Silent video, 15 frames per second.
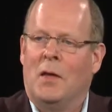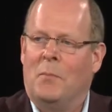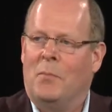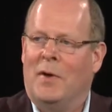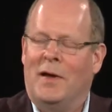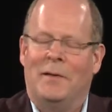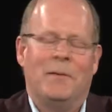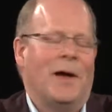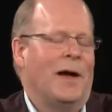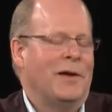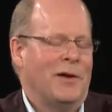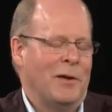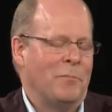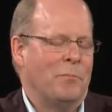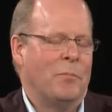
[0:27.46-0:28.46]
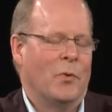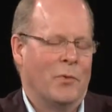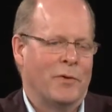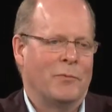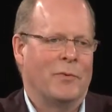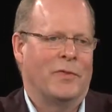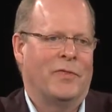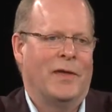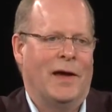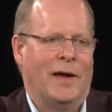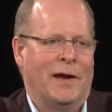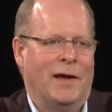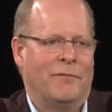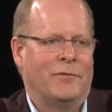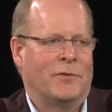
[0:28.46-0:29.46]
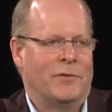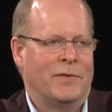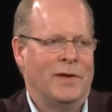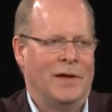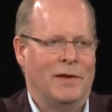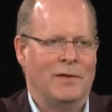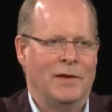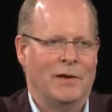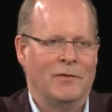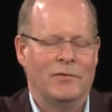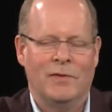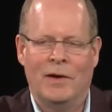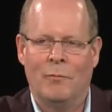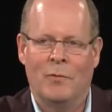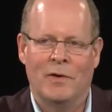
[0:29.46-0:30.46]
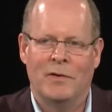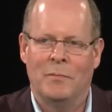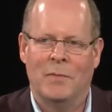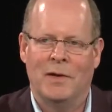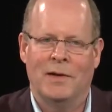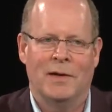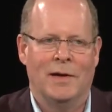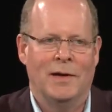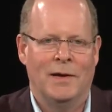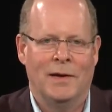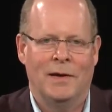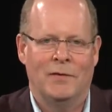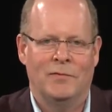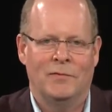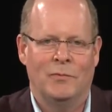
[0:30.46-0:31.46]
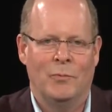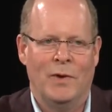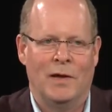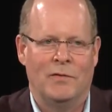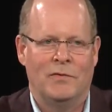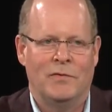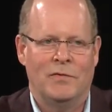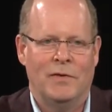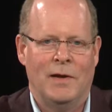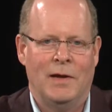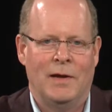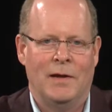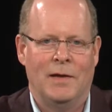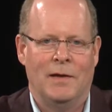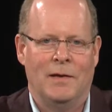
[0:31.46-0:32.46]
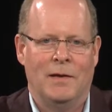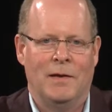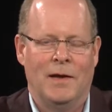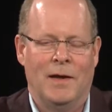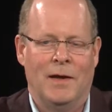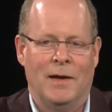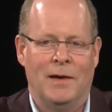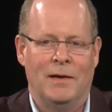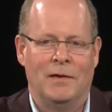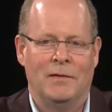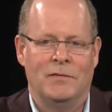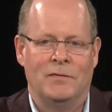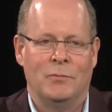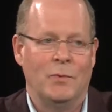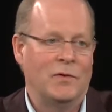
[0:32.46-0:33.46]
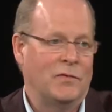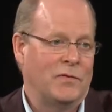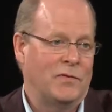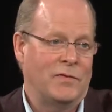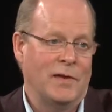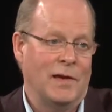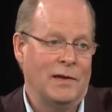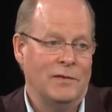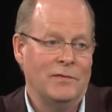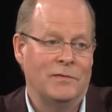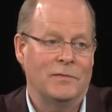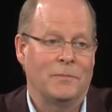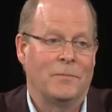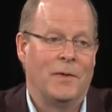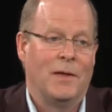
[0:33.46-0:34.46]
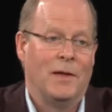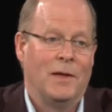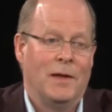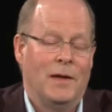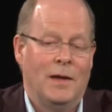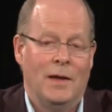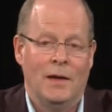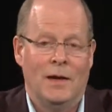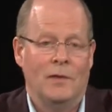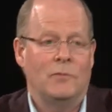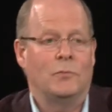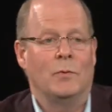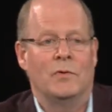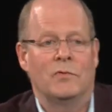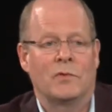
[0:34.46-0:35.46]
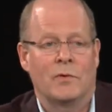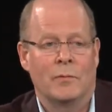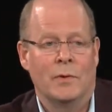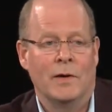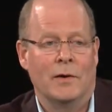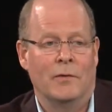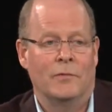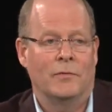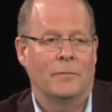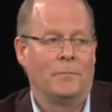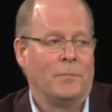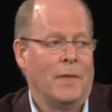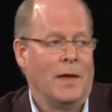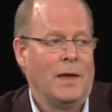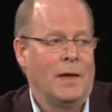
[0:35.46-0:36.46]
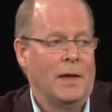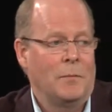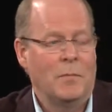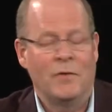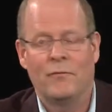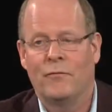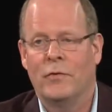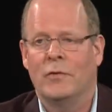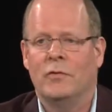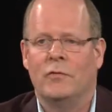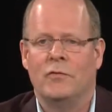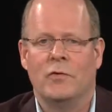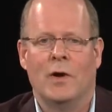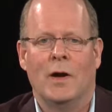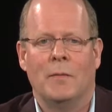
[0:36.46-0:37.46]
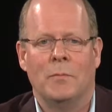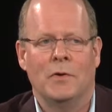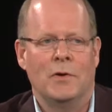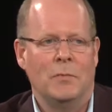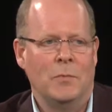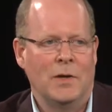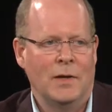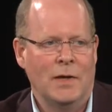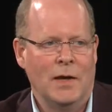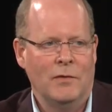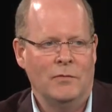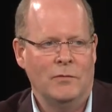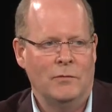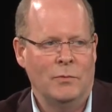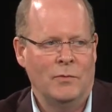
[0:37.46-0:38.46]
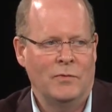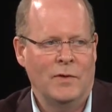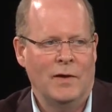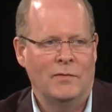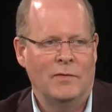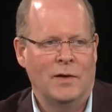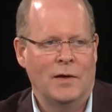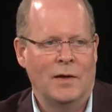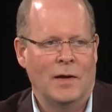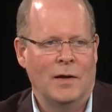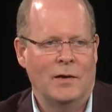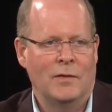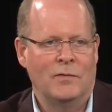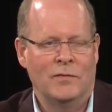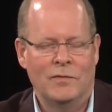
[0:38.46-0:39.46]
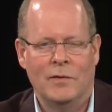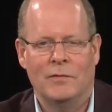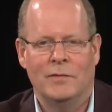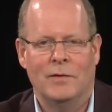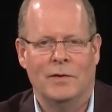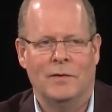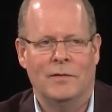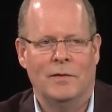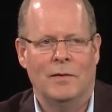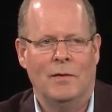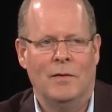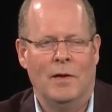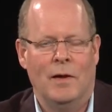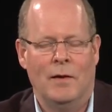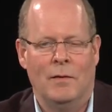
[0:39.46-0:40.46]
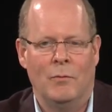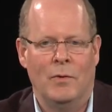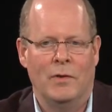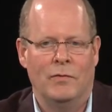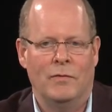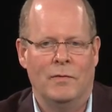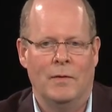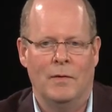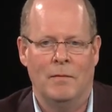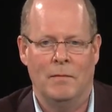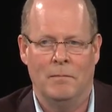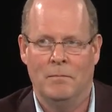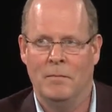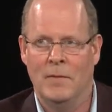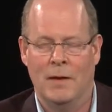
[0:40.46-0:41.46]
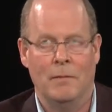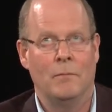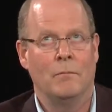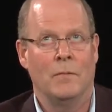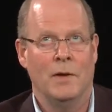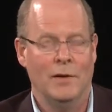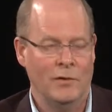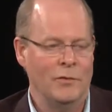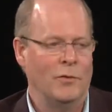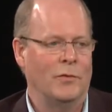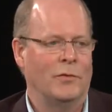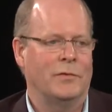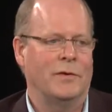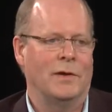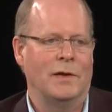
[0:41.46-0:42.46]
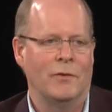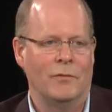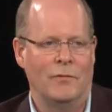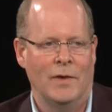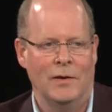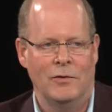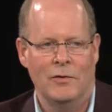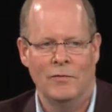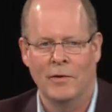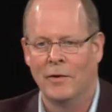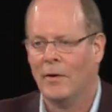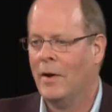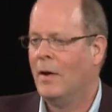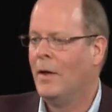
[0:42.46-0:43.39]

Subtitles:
But I got bored with that after 10 years, and I wanted to make a switch, and I switched cities and I switched careers. And my first job in communications was as a consultant with Hill and Knowlton here in Vancouver.